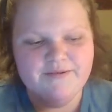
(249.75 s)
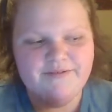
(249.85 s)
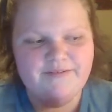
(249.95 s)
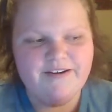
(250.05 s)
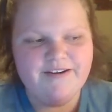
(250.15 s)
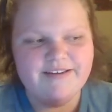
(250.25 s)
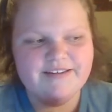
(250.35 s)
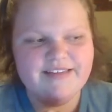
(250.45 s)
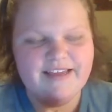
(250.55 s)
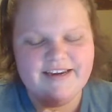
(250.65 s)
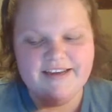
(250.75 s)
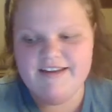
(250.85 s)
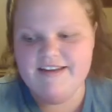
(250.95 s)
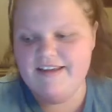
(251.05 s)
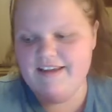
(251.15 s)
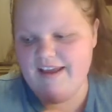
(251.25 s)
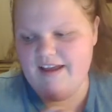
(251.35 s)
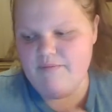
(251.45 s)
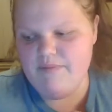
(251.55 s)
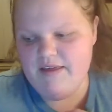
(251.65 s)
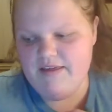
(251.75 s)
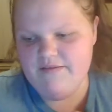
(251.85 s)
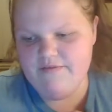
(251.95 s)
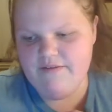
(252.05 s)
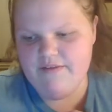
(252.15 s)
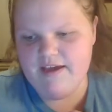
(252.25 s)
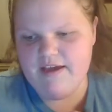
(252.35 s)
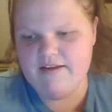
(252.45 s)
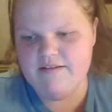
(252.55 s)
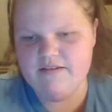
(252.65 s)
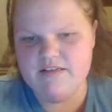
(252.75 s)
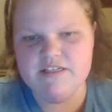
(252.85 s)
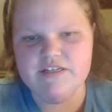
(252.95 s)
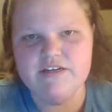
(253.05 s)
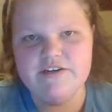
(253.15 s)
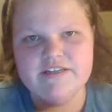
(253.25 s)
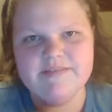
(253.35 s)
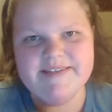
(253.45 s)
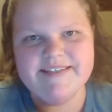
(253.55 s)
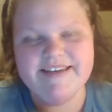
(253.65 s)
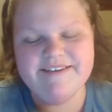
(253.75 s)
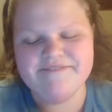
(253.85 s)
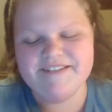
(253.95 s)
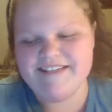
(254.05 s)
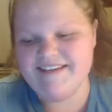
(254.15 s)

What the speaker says: we're very excited and happy for that. It's a good Christmas gift.